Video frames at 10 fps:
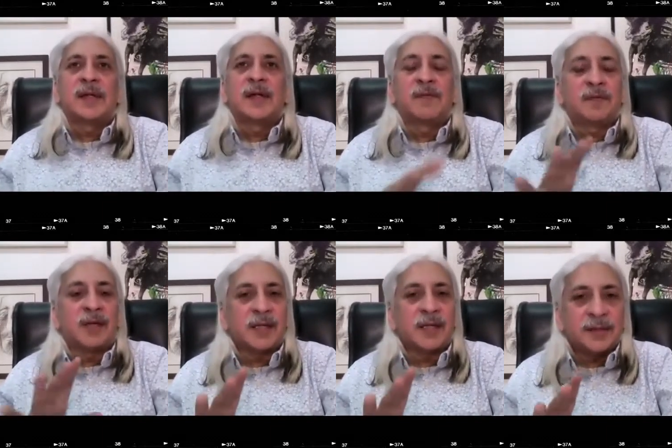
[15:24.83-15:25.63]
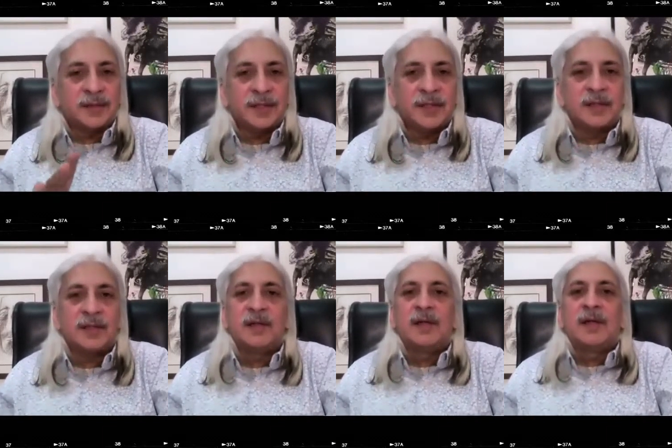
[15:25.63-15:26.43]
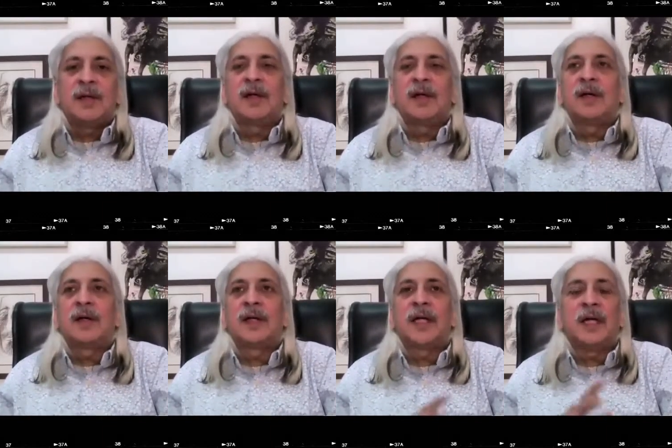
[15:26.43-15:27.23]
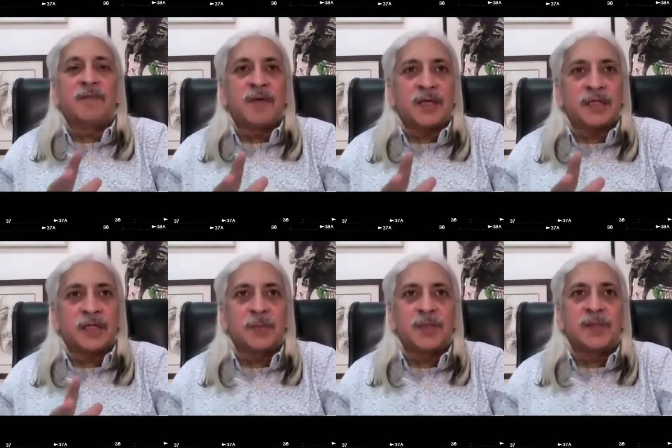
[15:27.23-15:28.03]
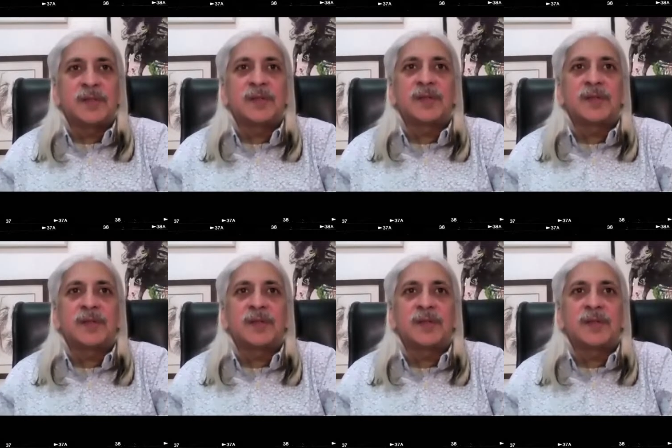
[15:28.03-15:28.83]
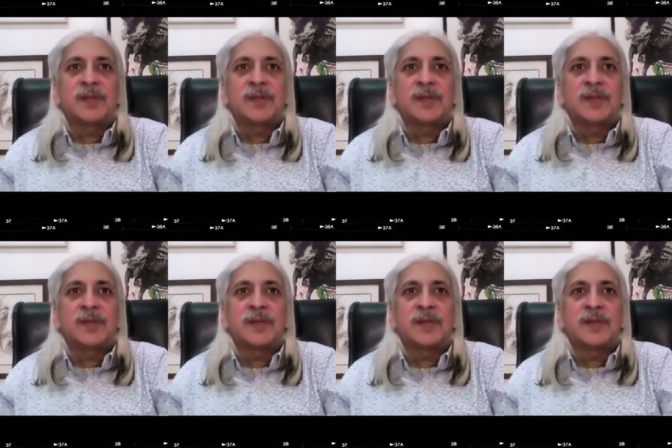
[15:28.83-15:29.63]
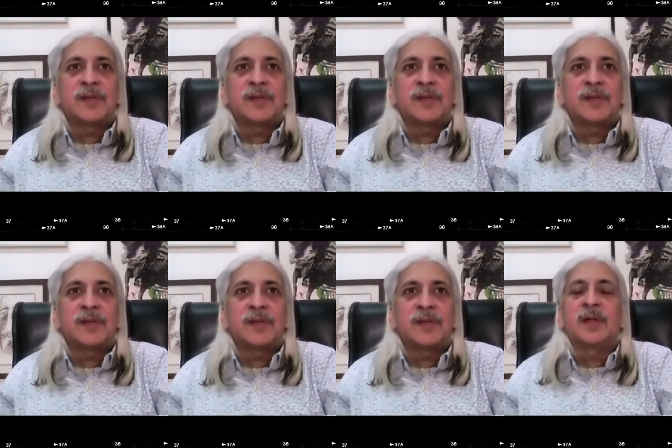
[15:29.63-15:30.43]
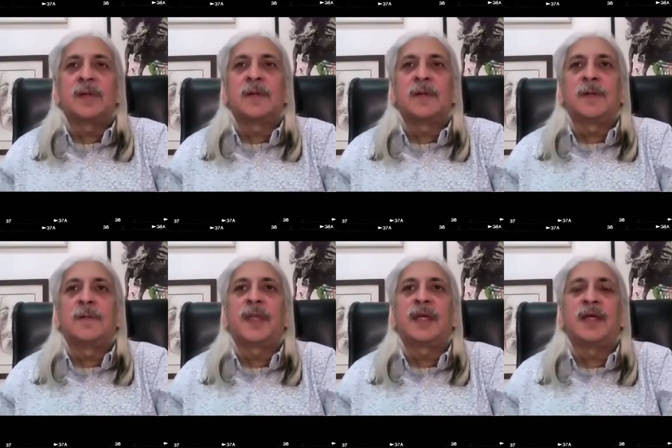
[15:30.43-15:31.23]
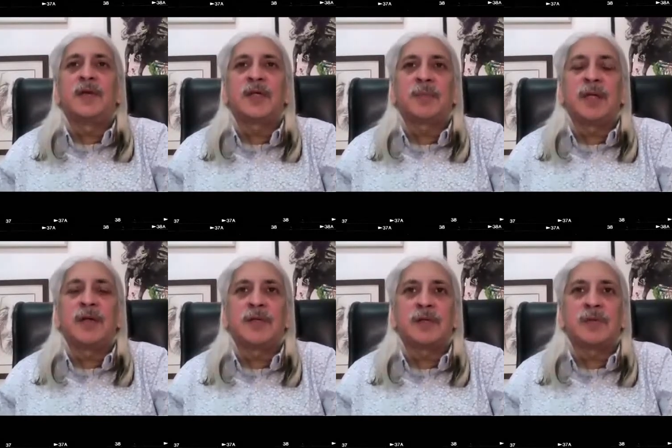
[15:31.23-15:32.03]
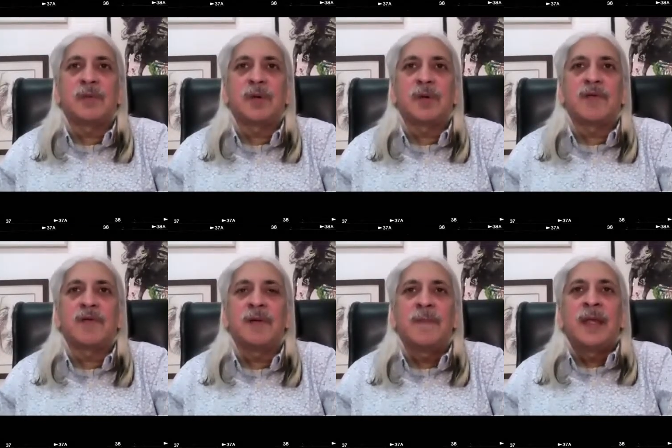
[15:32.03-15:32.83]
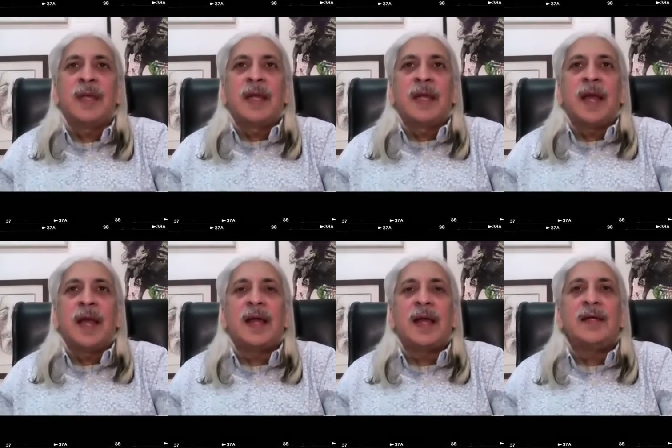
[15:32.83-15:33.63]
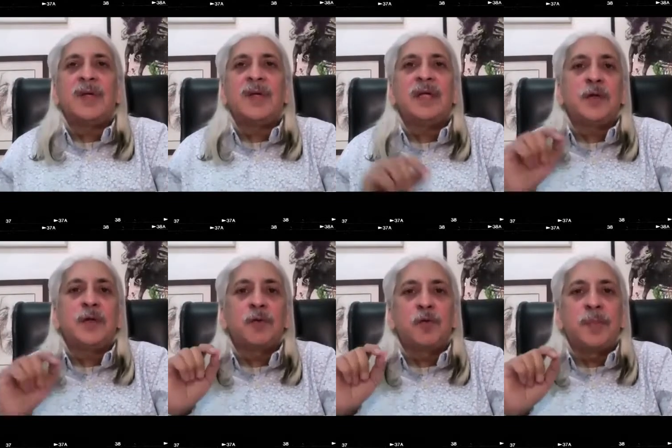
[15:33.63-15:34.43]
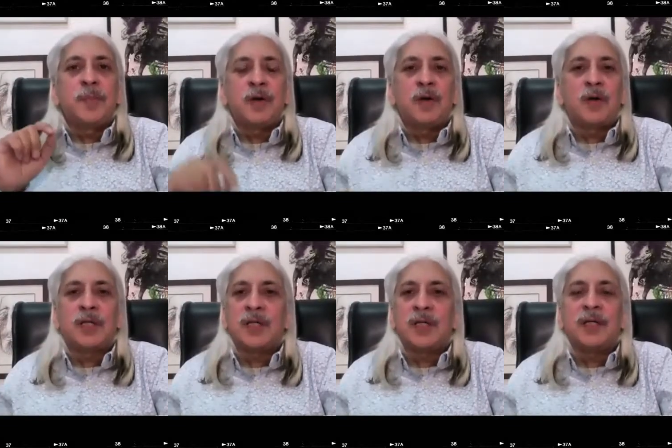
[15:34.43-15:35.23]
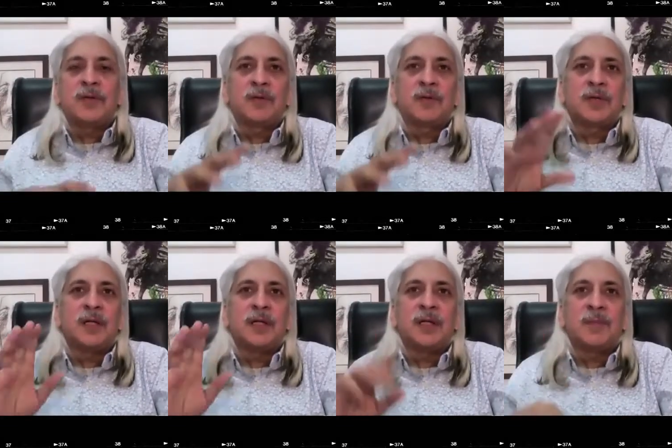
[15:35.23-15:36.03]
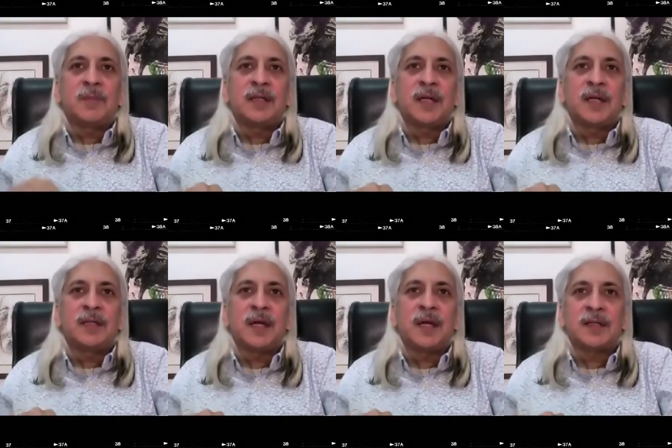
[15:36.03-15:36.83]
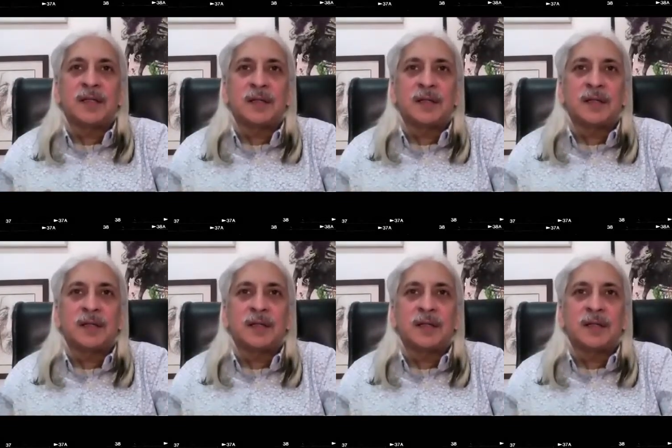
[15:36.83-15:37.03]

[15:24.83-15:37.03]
uh, financing, uh, investments um, into this, into this whatever. And we need to go beyond ki, you know, ye hamari etihasik,